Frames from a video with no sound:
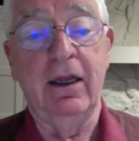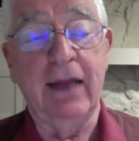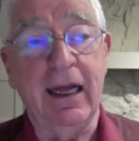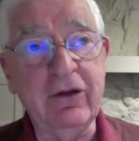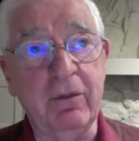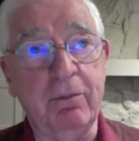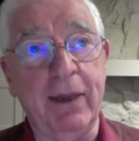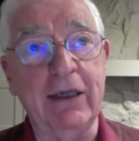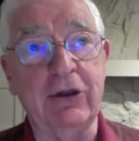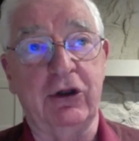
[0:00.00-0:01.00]
That's a
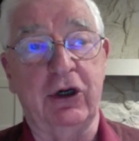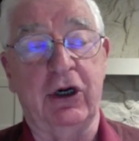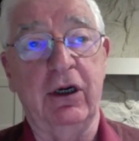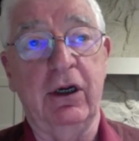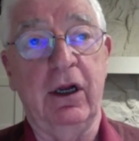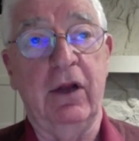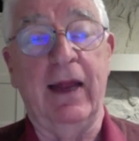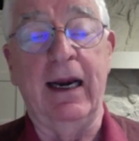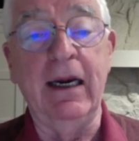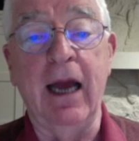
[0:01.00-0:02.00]
picture
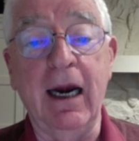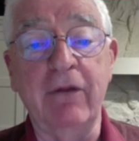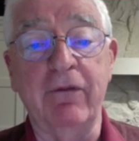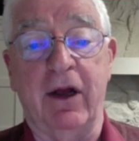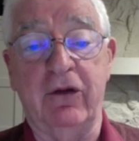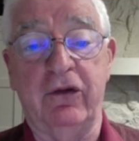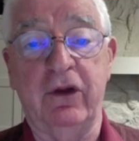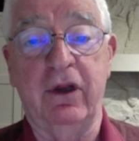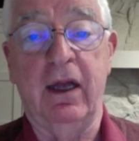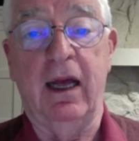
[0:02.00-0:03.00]
that none of us
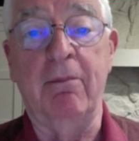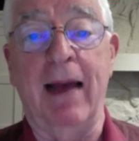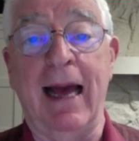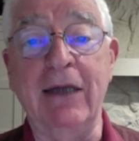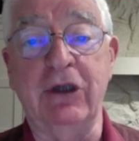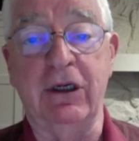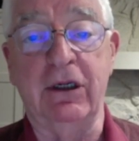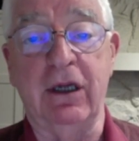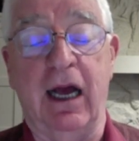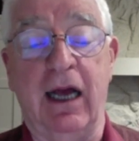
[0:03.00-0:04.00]
imagined,
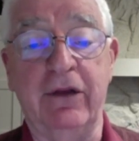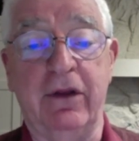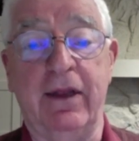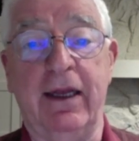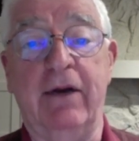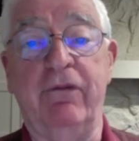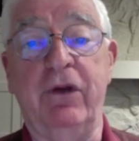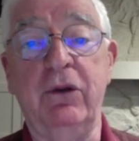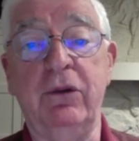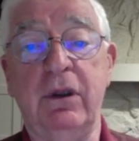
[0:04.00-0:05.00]
other than a
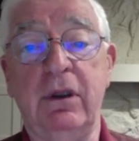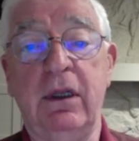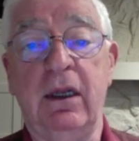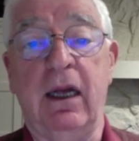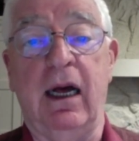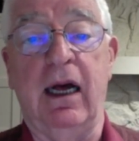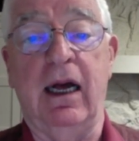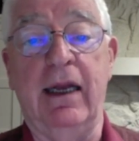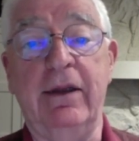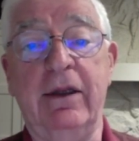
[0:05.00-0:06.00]
few
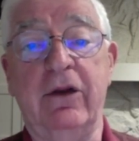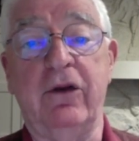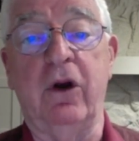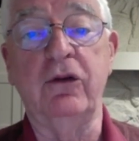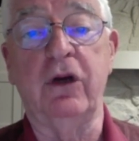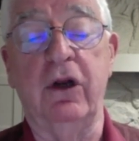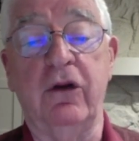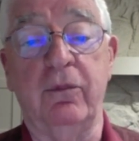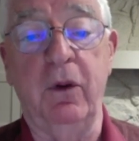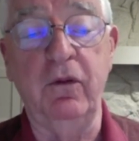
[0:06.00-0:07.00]
in the
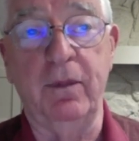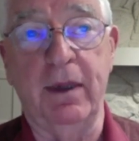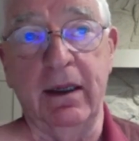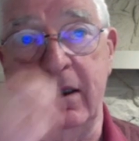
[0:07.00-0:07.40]
socialist movement,